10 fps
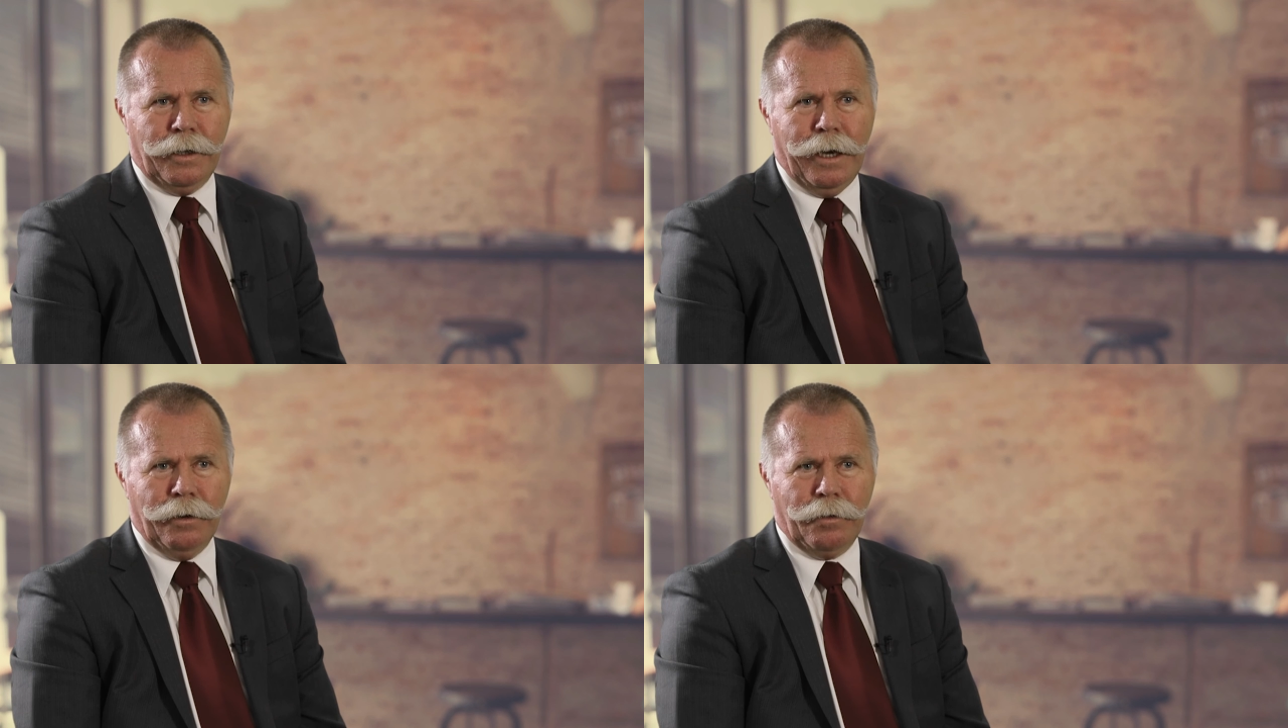
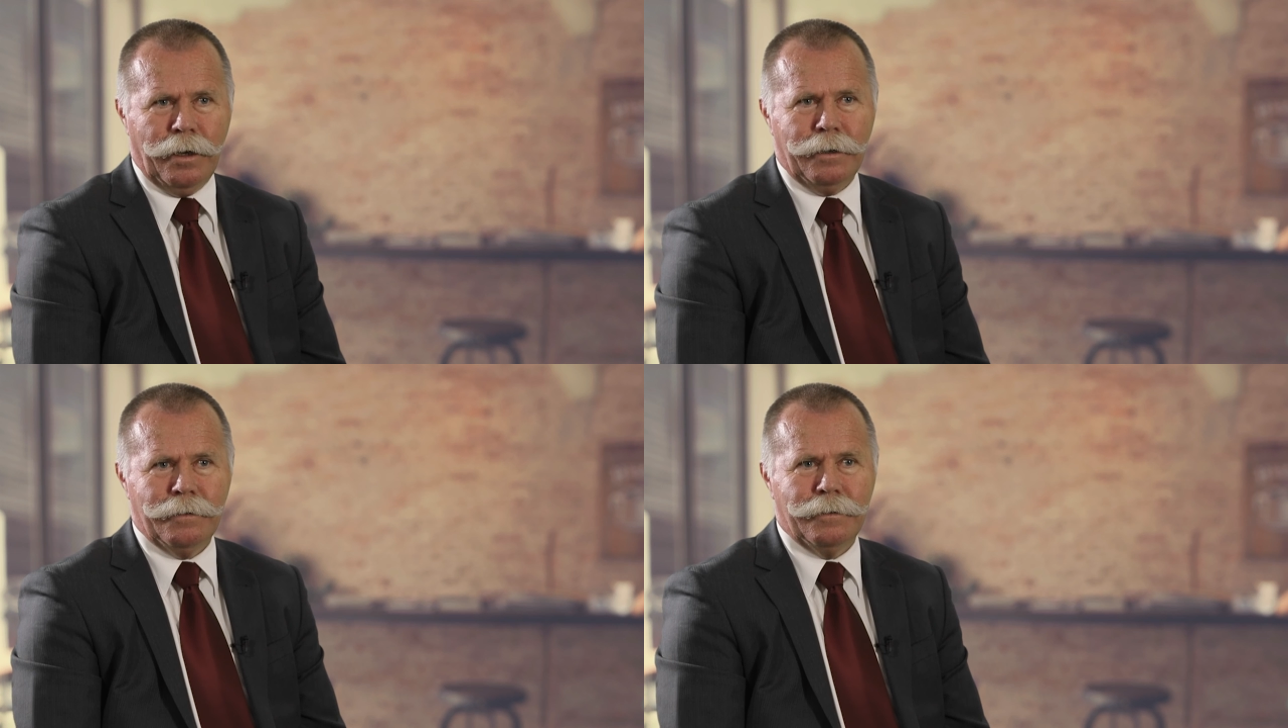
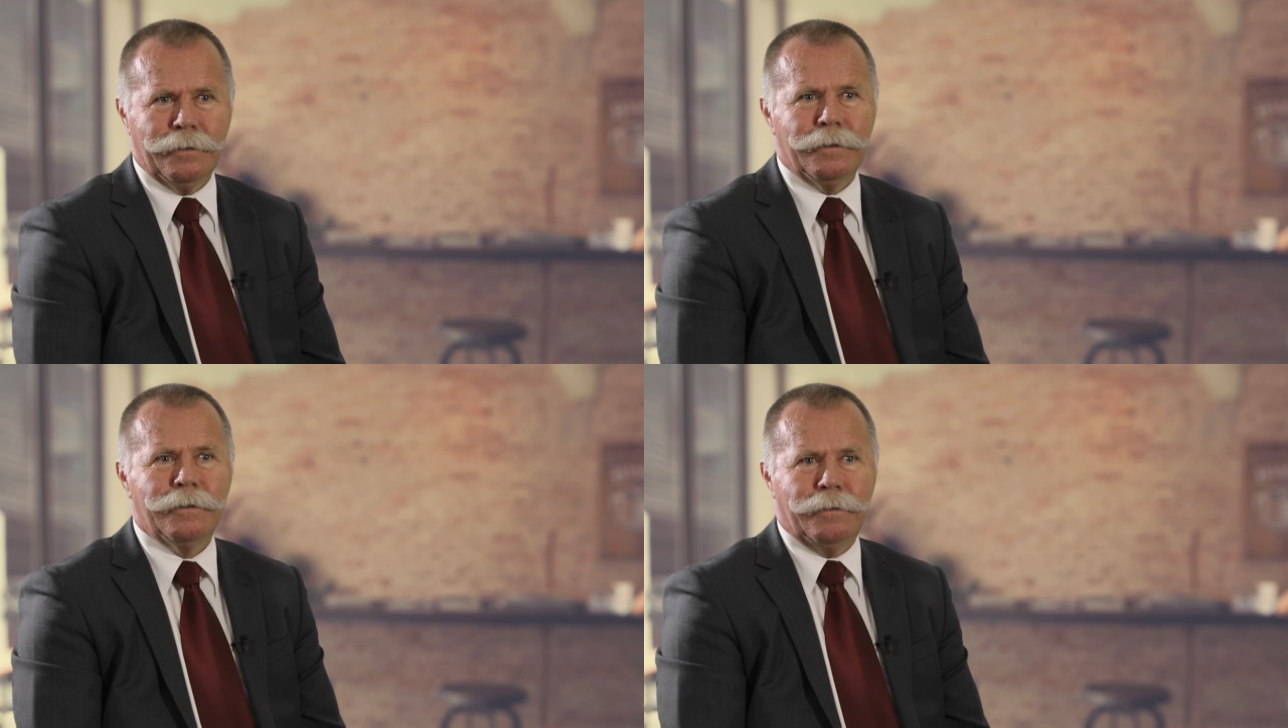councillor,
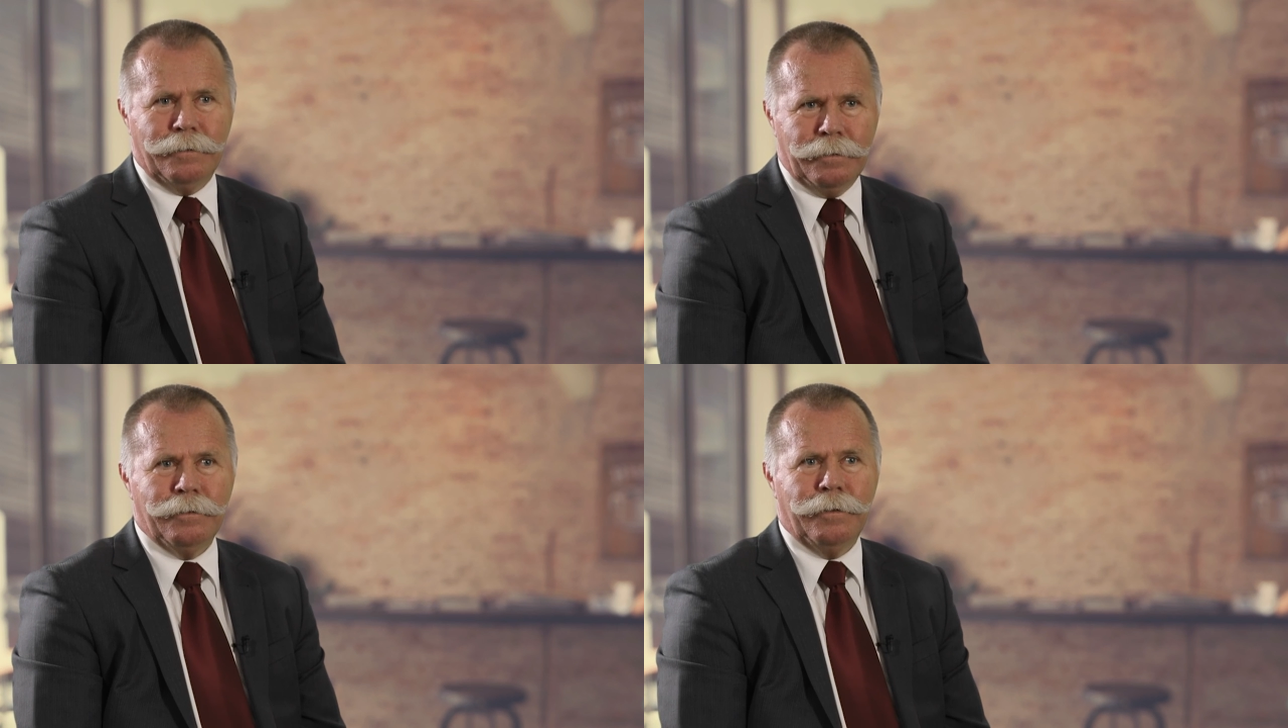
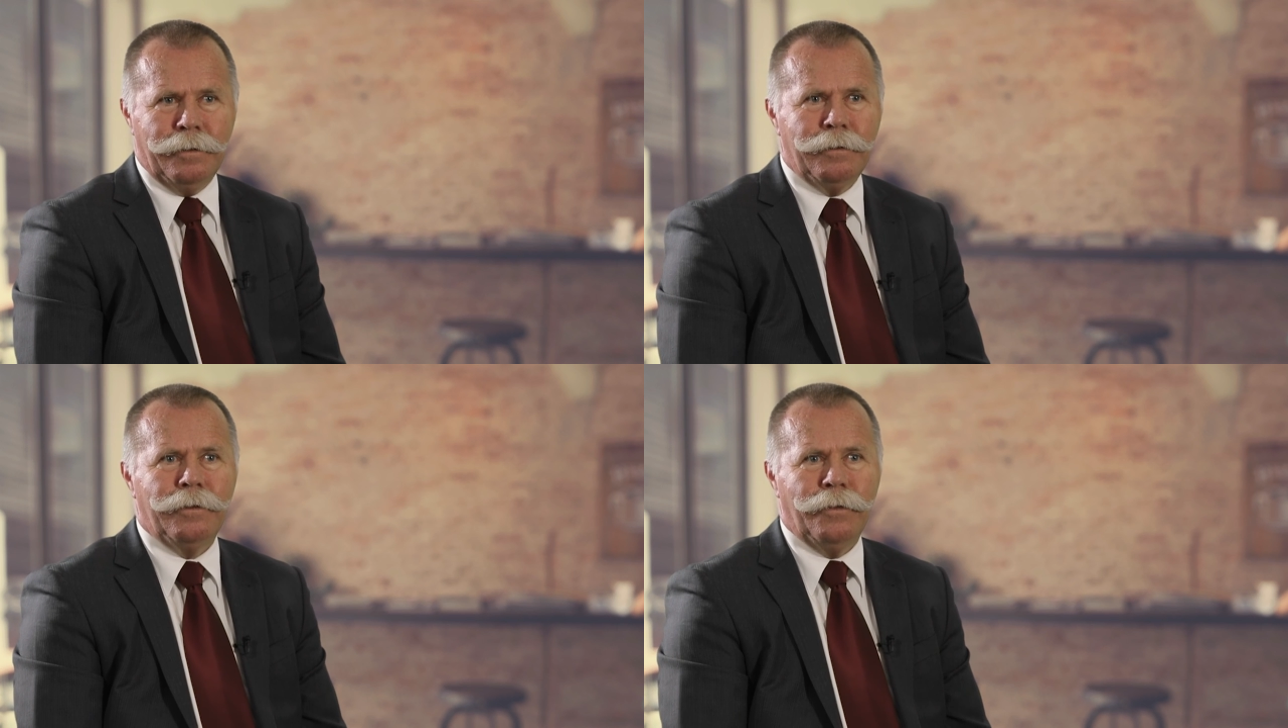
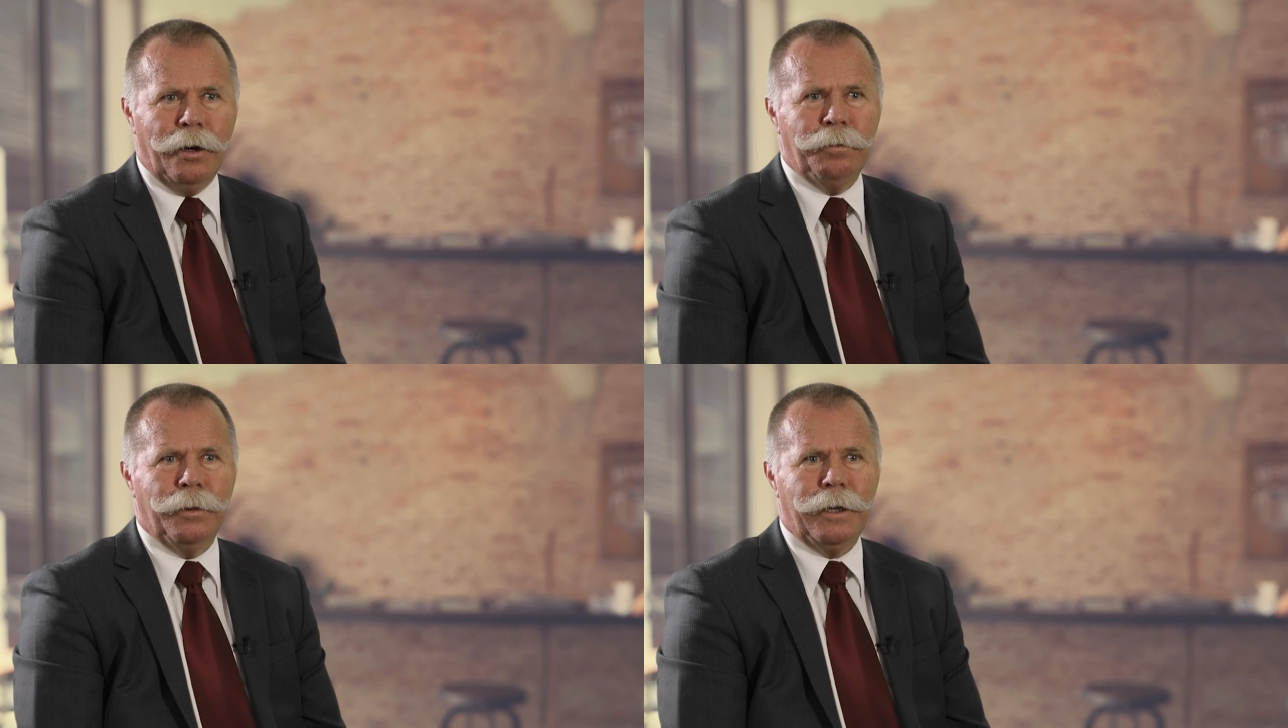
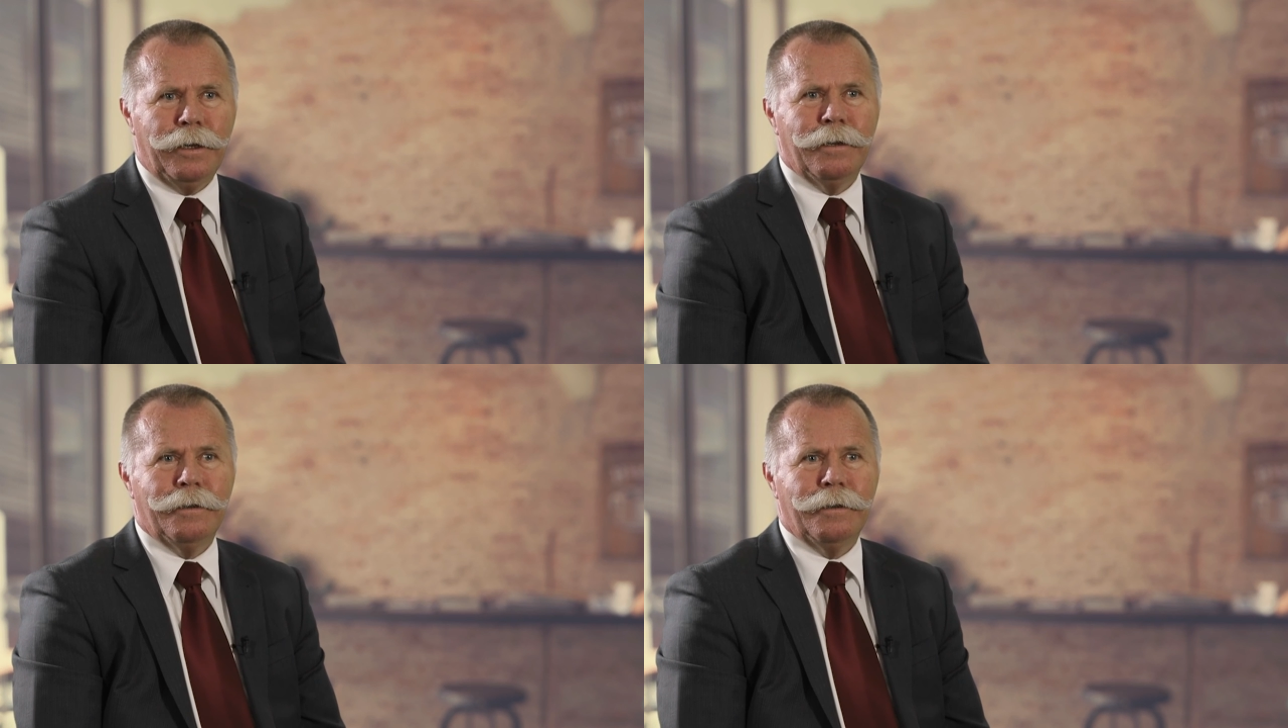vote me.